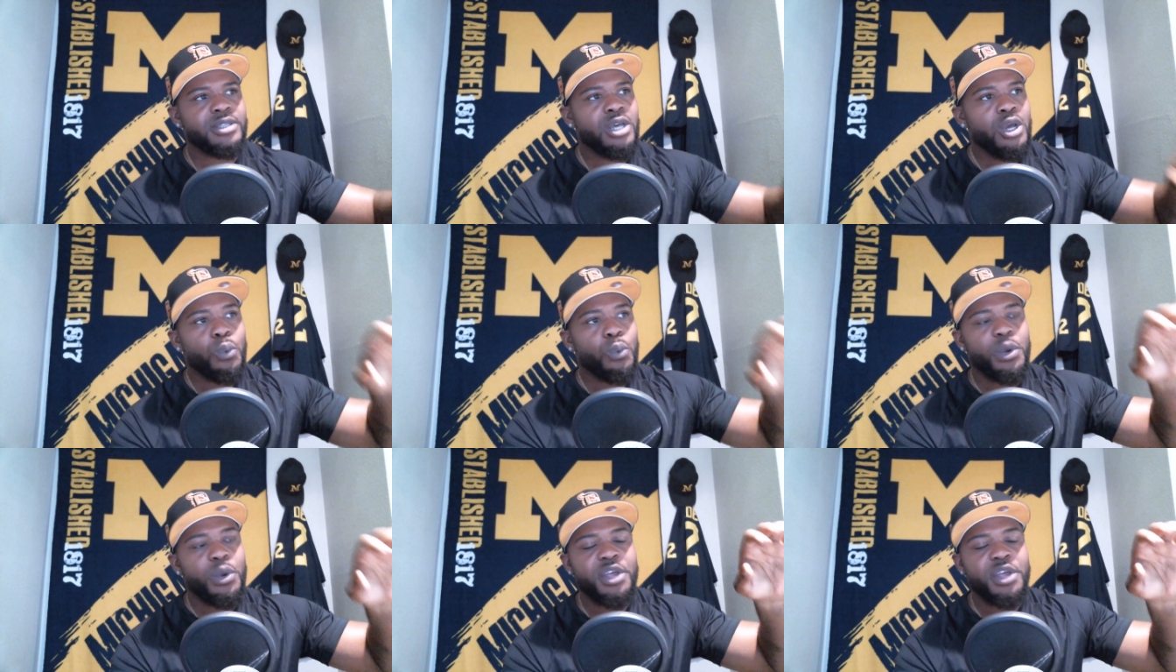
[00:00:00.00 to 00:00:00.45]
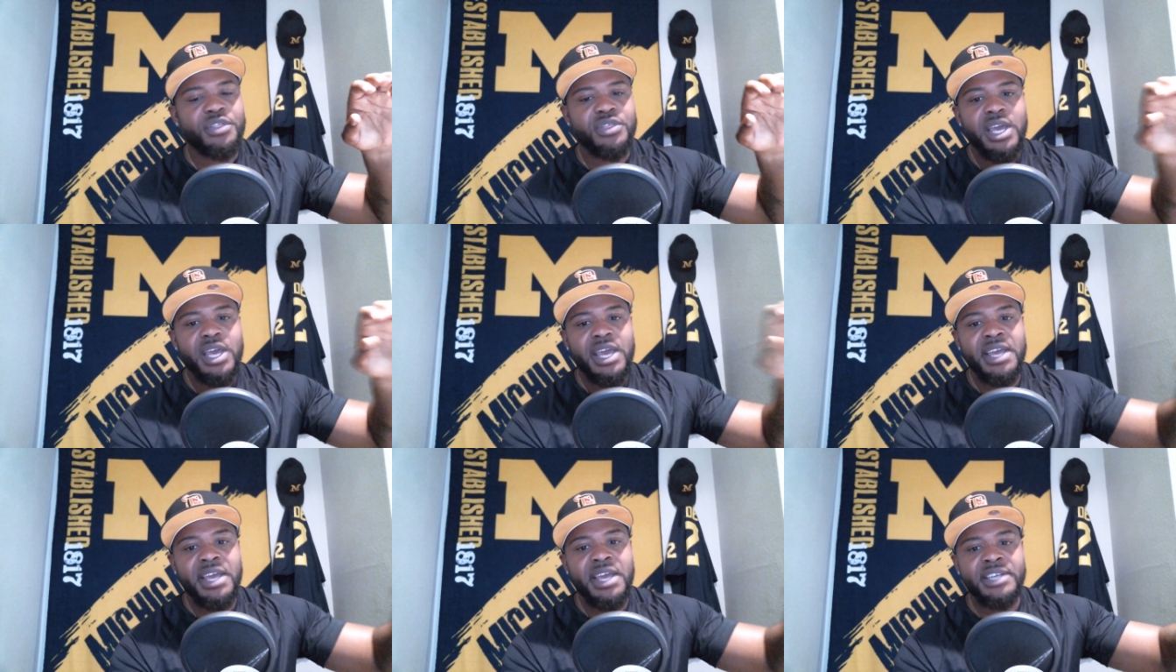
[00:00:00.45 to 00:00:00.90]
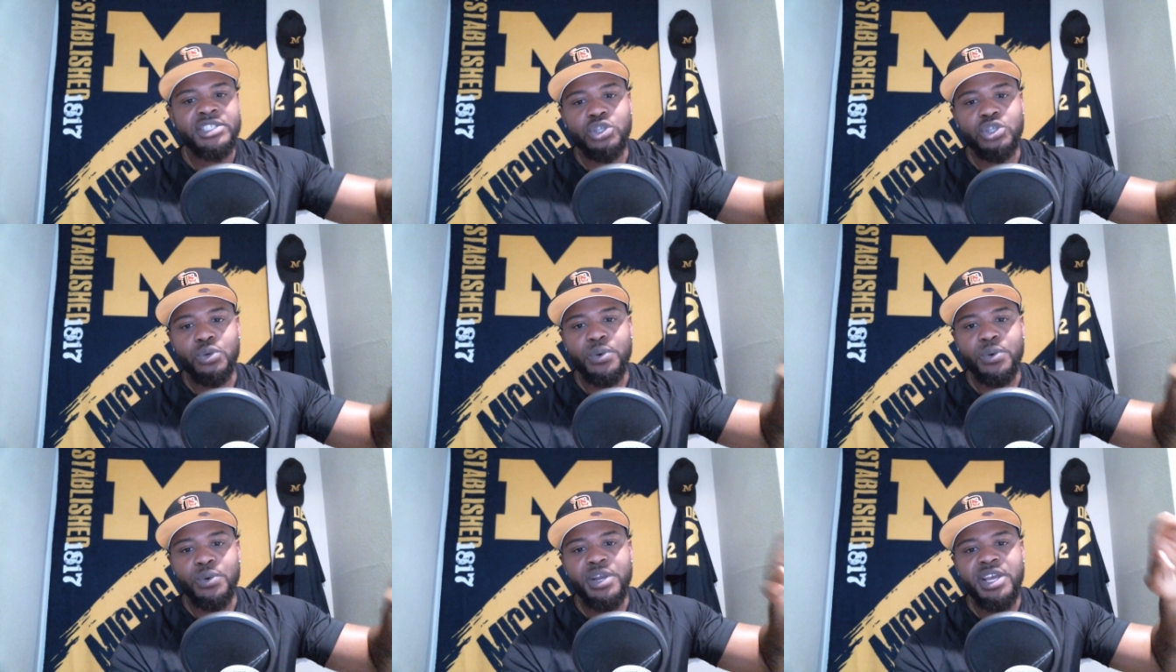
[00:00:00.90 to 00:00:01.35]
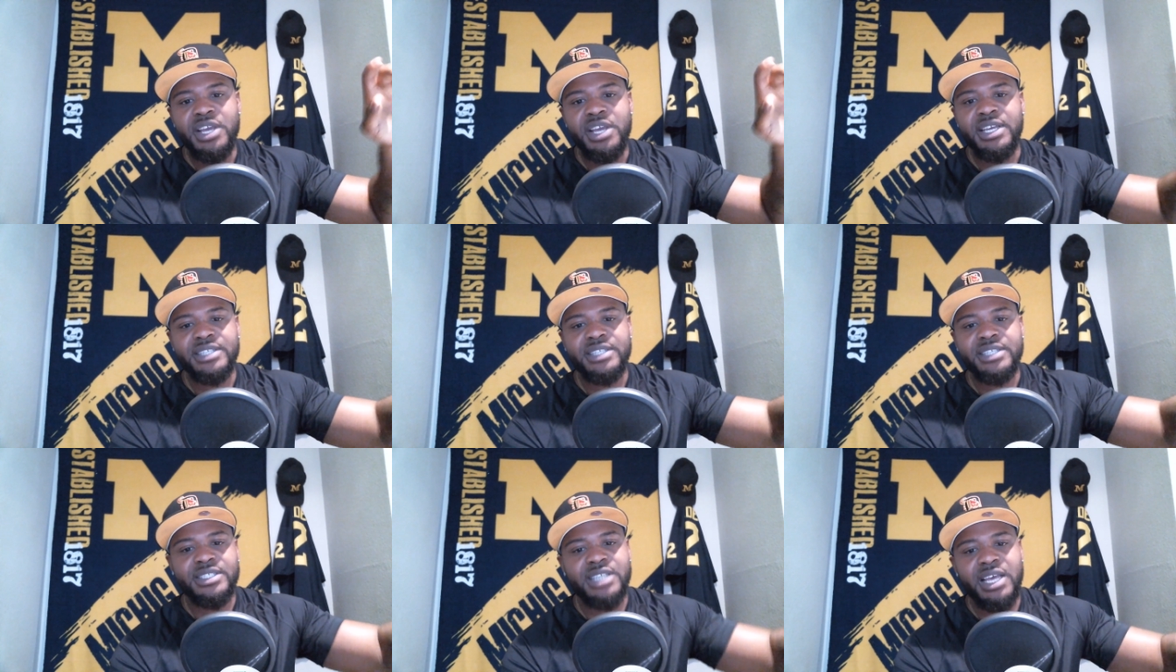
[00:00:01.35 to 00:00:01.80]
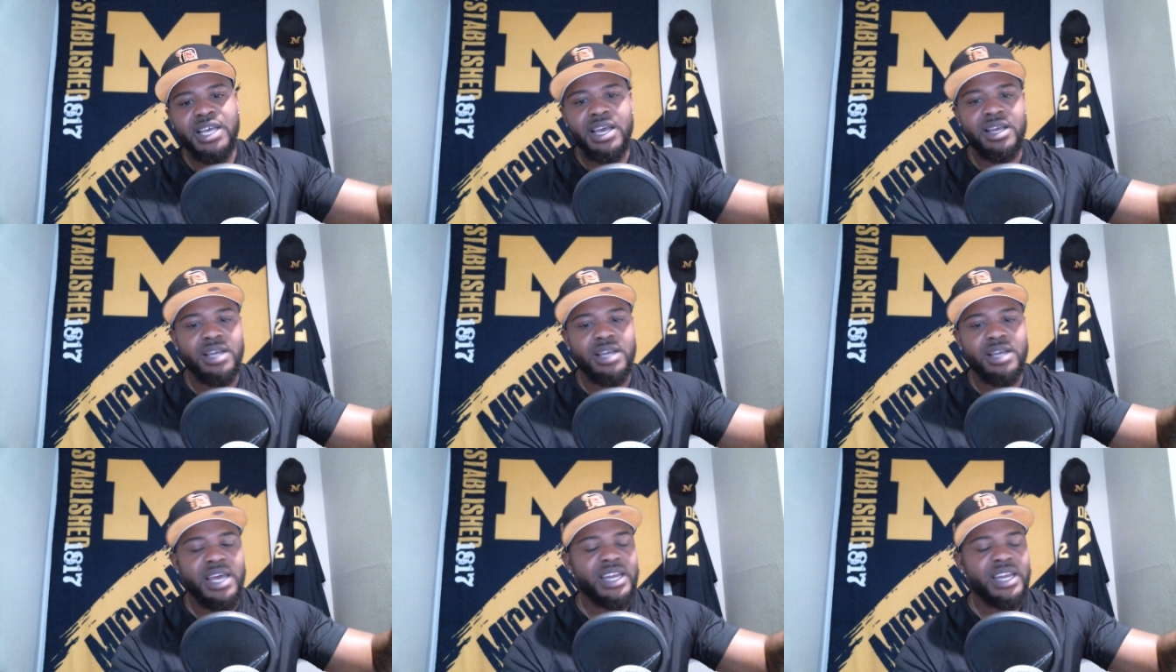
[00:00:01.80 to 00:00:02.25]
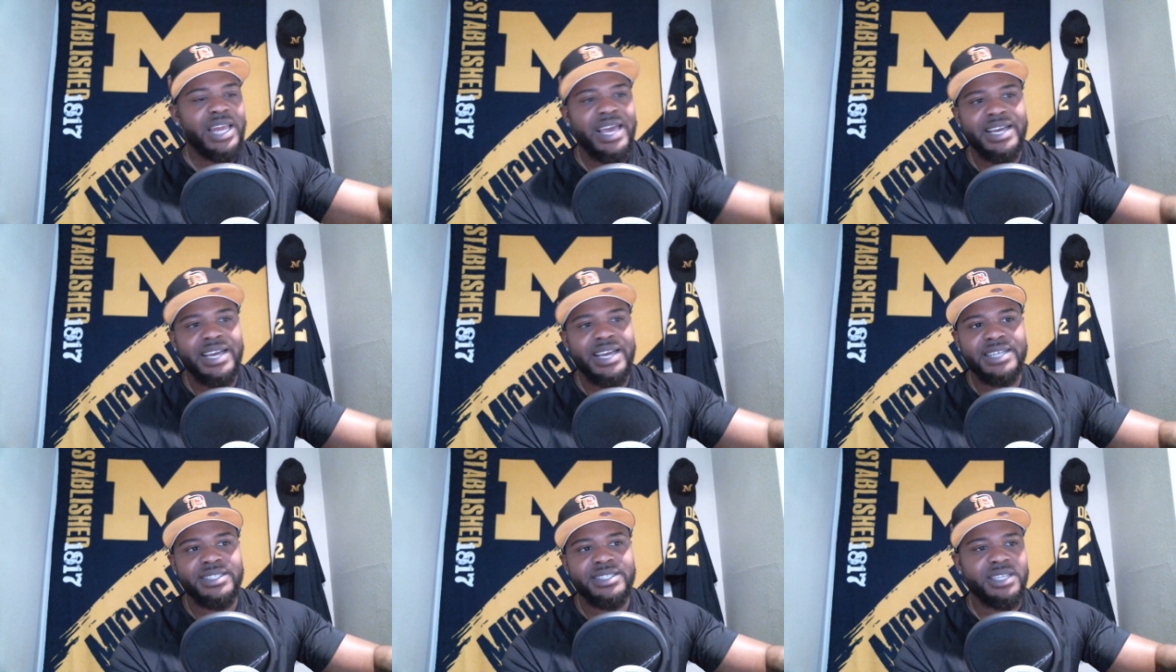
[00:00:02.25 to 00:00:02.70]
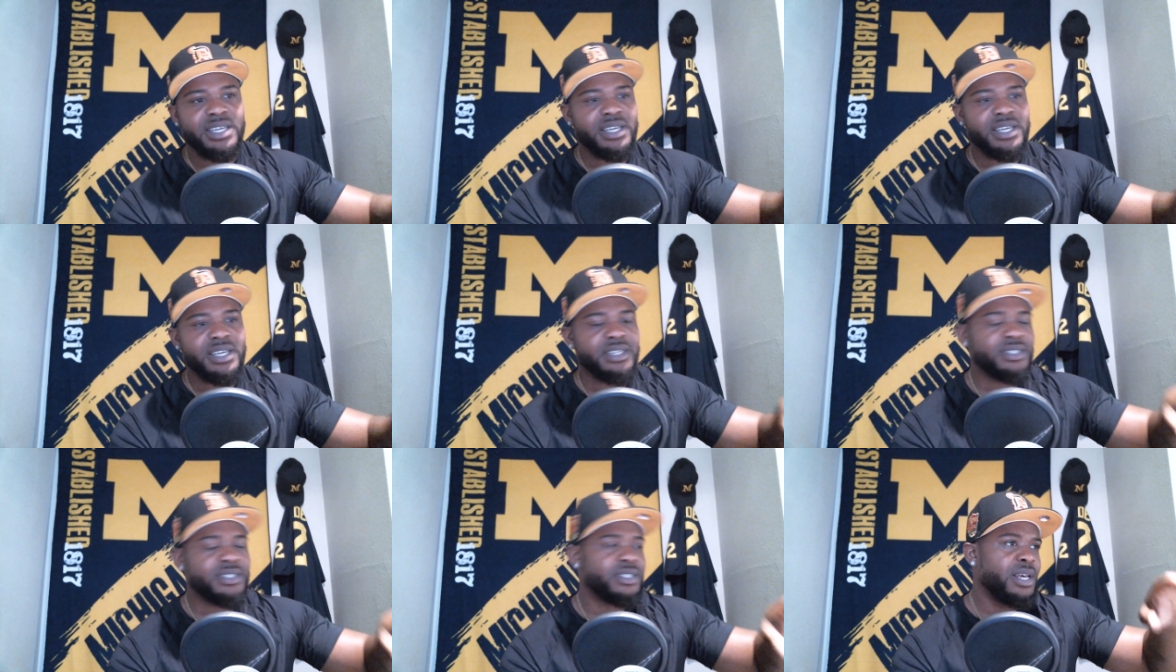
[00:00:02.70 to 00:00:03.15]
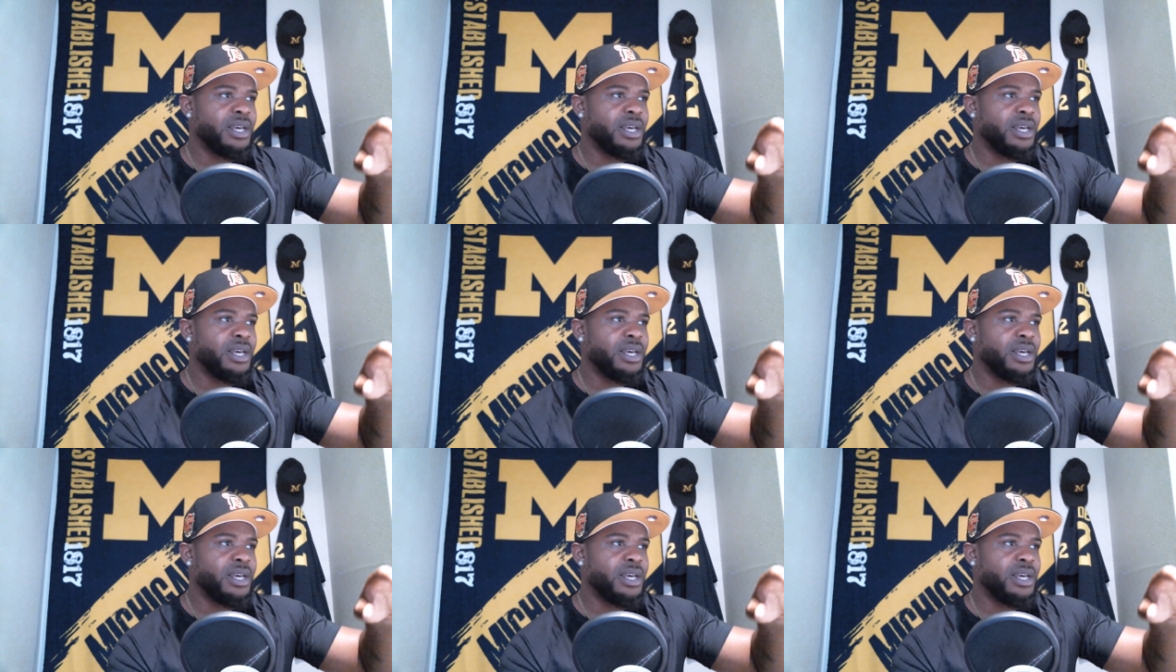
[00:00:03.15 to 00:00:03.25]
with histories and legacies,